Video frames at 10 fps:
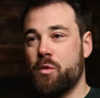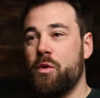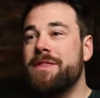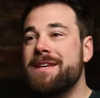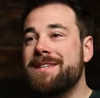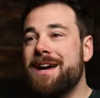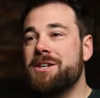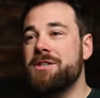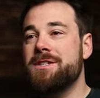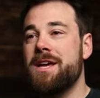With these
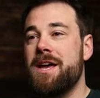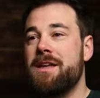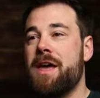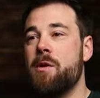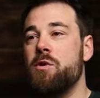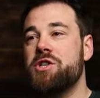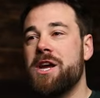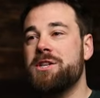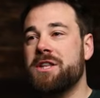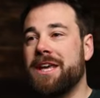actions, they will
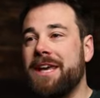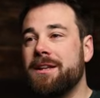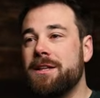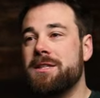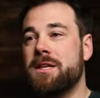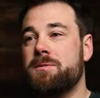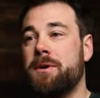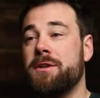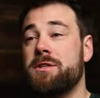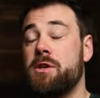change the Kingless
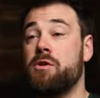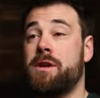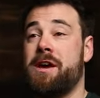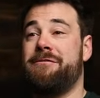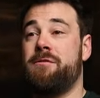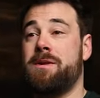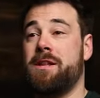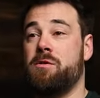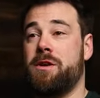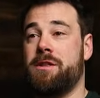experience you are now
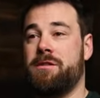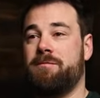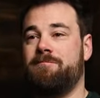familiar with.